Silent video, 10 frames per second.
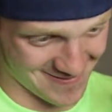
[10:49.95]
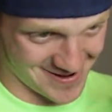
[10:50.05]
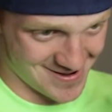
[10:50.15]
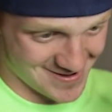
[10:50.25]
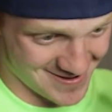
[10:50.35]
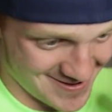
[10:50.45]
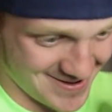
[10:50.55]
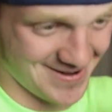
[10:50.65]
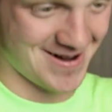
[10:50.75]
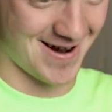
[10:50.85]

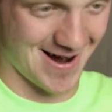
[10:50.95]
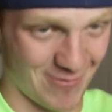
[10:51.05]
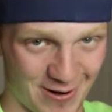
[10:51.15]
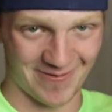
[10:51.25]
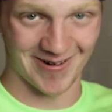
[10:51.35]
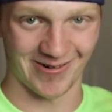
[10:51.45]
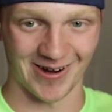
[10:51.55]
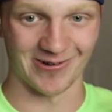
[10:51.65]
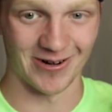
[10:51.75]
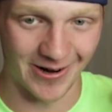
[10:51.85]
to find you
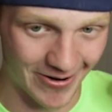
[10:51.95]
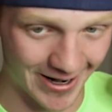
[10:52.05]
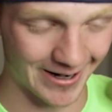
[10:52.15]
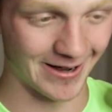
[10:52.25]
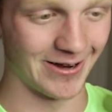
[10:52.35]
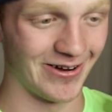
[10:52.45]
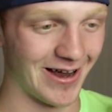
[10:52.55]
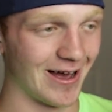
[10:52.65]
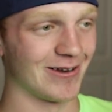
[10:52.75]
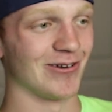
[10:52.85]
guys really
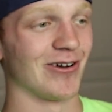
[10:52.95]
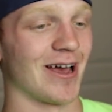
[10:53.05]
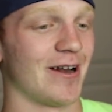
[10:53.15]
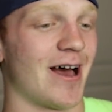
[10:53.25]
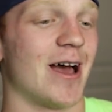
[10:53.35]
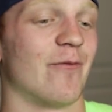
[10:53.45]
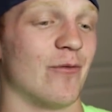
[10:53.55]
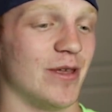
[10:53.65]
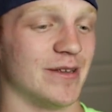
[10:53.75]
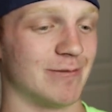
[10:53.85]
quickly. You can't hide
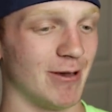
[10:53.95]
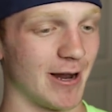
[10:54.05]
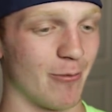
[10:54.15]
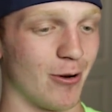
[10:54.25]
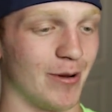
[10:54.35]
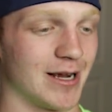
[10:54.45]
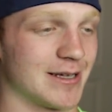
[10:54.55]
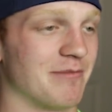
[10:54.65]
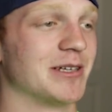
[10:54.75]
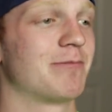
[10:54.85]
from me. You're really going to
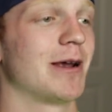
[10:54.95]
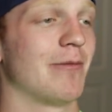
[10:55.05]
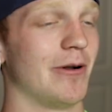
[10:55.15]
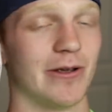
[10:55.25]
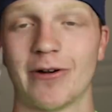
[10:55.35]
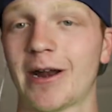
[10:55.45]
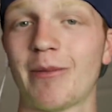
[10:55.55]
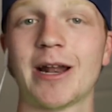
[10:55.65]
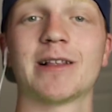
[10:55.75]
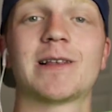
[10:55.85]
find us. You know what I
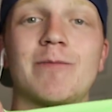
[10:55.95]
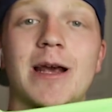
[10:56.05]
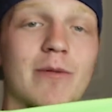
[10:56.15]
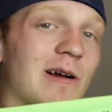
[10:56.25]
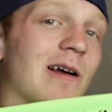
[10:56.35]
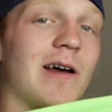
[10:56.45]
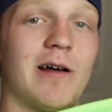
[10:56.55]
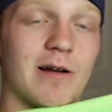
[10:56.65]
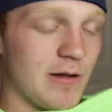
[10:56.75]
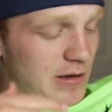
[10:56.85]
mean?
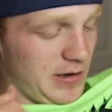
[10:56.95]
Unspeakable.